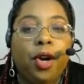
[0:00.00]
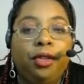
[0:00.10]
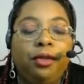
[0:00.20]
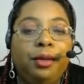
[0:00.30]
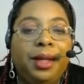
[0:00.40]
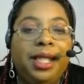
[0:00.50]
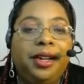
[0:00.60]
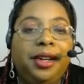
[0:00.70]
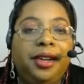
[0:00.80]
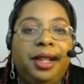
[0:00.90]
work through the
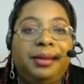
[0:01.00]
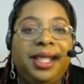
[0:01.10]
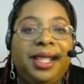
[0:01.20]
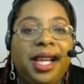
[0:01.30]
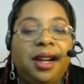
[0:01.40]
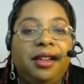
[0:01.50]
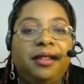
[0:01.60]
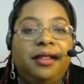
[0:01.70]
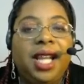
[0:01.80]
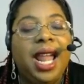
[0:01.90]
material
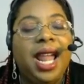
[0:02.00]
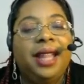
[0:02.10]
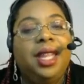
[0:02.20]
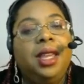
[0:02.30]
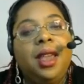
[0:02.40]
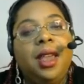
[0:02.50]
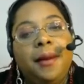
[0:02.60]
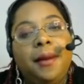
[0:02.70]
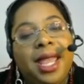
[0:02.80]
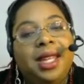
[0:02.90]
themselves, and then
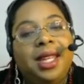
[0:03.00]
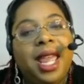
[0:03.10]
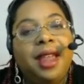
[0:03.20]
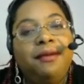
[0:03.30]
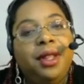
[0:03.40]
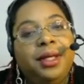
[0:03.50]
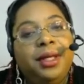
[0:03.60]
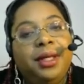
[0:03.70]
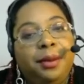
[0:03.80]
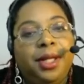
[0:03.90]
come back and have
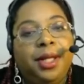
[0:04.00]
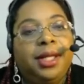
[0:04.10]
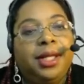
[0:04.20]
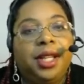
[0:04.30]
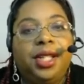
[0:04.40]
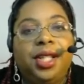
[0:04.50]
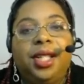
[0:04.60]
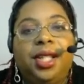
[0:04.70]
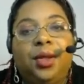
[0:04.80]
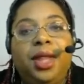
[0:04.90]
those deeper
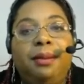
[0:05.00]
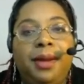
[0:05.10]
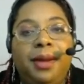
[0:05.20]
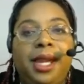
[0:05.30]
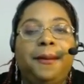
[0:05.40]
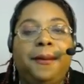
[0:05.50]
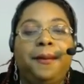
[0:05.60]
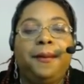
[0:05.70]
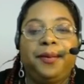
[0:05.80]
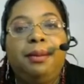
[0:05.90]
discussions with me.
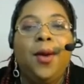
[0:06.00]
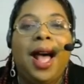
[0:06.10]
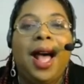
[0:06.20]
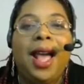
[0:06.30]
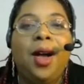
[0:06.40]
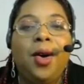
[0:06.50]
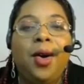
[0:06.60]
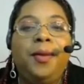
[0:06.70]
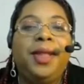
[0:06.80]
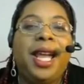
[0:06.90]
So I
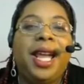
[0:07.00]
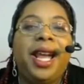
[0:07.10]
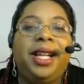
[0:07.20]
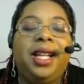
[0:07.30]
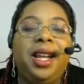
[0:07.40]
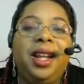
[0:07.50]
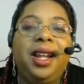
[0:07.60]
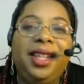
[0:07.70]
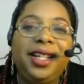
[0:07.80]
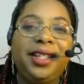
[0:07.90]
hope that
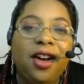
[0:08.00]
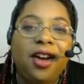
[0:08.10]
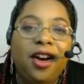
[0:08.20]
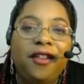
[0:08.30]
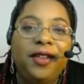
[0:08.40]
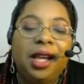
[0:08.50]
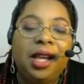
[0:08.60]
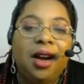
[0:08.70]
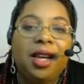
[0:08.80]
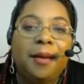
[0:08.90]
this coffee
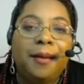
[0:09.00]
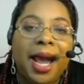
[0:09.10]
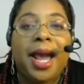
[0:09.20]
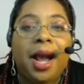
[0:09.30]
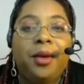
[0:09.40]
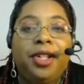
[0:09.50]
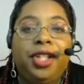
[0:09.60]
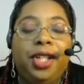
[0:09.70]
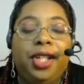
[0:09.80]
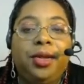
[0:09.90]
talk
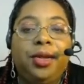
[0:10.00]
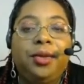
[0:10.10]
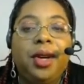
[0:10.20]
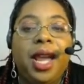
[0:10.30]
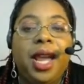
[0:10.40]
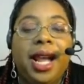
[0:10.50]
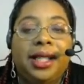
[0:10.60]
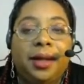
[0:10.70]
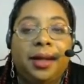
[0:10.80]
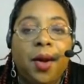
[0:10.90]
empowers you
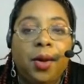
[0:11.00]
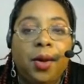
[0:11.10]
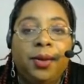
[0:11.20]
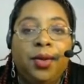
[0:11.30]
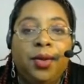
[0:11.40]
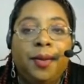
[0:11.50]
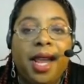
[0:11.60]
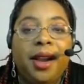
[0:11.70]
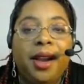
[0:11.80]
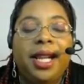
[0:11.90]
as a homeschool
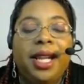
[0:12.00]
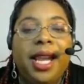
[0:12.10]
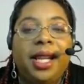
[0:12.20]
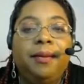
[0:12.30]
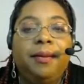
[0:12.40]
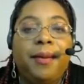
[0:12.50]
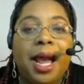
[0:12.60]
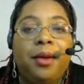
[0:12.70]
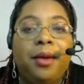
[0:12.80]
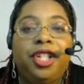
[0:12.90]
parent and
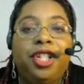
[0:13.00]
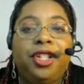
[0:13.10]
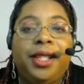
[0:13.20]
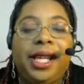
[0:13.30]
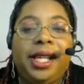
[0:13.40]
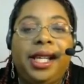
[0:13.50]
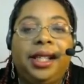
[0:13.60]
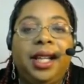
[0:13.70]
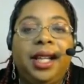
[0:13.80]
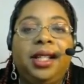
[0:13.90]
empowers your
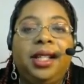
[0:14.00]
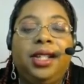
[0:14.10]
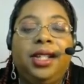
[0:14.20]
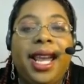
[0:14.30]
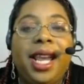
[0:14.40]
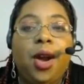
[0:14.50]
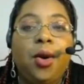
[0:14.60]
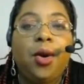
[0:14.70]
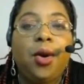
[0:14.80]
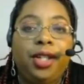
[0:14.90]
teen to take
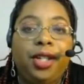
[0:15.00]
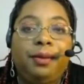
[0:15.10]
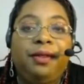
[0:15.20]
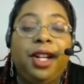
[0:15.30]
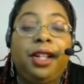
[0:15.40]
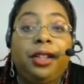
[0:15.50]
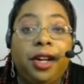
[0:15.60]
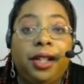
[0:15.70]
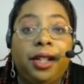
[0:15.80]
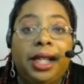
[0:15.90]
ownership of their
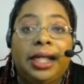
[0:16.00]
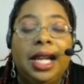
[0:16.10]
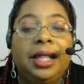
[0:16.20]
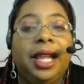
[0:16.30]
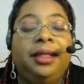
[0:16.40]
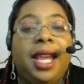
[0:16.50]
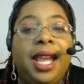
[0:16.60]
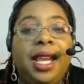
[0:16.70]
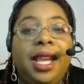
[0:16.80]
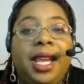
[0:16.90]
learning, that
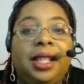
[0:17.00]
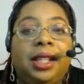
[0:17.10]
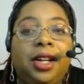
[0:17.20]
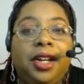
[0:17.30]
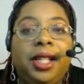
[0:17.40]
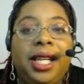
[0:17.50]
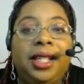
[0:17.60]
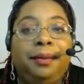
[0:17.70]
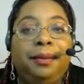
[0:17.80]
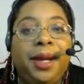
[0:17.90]
they can learn
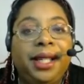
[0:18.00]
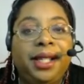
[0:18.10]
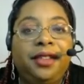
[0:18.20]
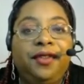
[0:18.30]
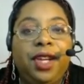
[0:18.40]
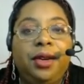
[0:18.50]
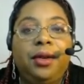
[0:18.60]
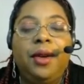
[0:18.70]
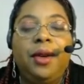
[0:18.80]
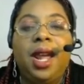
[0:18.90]
independent of
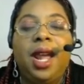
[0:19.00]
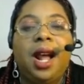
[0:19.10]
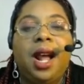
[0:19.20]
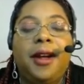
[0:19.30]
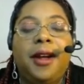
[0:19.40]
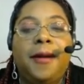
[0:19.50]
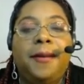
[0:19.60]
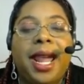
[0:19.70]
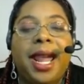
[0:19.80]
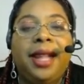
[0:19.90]
you,
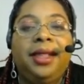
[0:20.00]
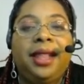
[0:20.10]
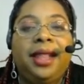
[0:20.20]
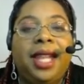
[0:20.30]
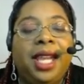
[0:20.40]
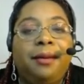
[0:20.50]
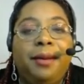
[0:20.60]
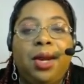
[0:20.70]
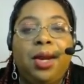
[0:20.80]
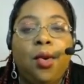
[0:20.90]
and that they
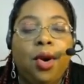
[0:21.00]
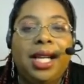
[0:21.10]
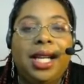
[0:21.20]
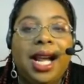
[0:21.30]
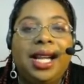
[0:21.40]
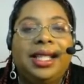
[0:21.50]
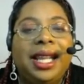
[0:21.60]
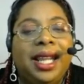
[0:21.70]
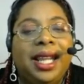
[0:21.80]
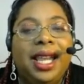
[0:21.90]
can be
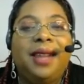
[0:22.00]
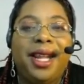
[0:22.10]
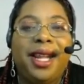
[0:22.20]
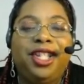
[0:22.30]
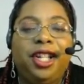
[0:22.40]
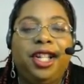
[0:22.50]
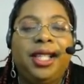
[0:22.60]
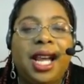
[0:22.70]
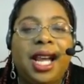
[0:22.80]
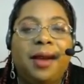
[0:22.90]
organized and they can manage
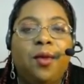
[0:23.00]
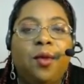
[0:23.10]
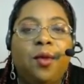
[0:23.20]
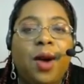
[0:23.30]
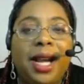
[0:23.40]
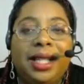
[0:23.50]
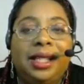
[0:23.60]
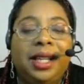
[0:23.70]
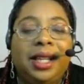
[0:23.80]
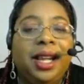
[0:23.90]
their time
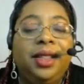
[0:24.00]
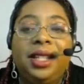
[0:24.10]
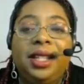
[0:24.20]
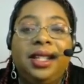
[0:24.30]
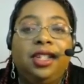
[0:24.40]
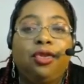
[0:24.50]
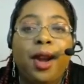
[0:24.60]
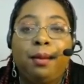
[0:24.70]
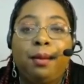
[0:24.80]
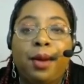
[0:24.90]
wisely. And this is
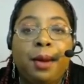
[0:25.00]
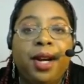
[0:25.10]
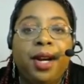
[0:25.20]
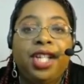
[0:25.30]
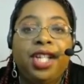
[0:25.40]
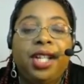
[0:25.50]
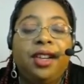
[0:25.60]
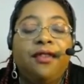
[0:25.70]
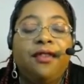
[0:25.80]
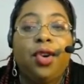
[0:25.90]
great
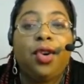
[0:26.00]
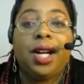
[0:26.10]
preparation